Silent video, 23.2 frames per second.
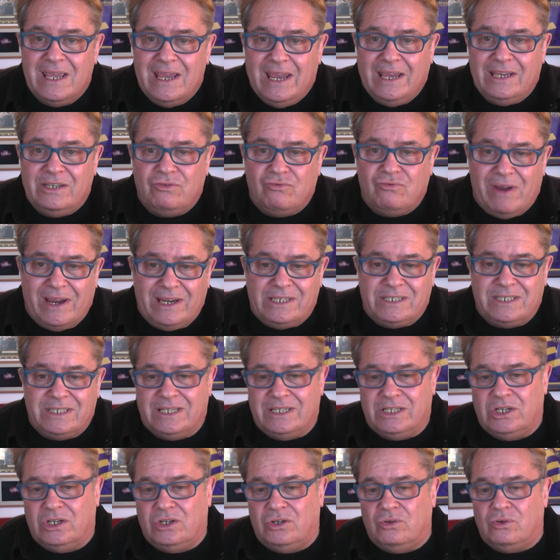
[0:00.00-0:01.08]
He's racing
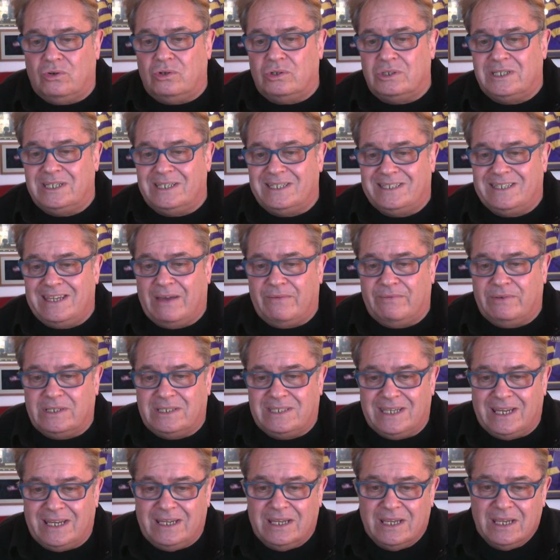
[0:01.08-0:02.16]
in a 0 to
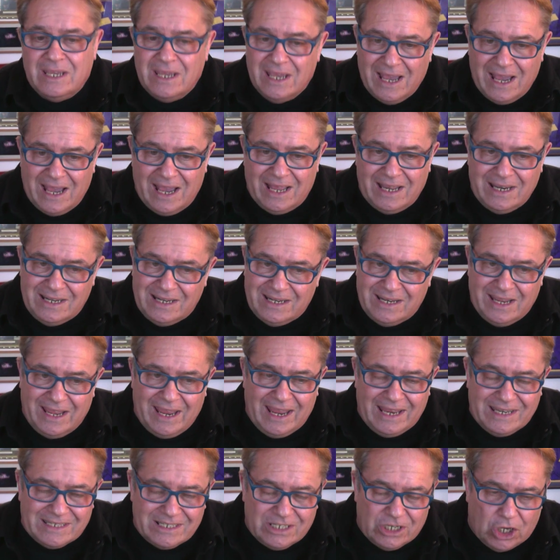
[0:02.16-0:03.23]
70, and
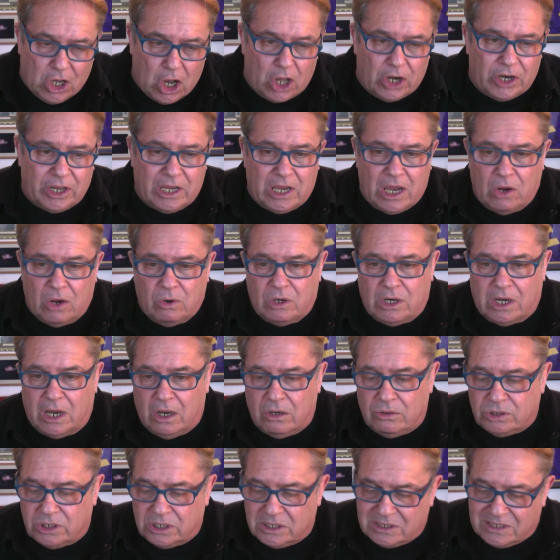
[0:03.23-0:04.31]
it's got to go
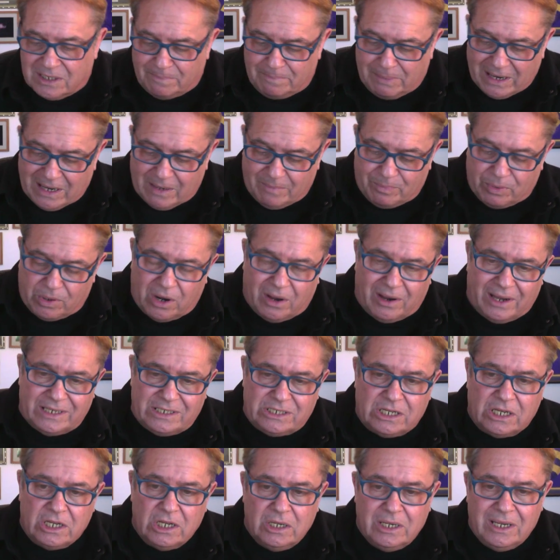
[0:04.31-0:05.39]
close. It's a big
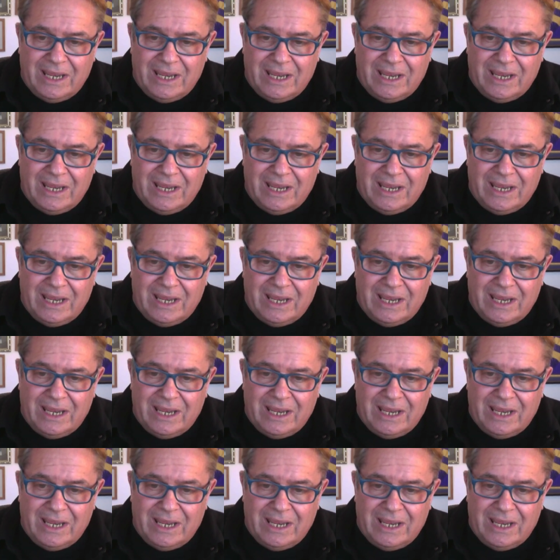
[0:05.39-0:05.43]
price.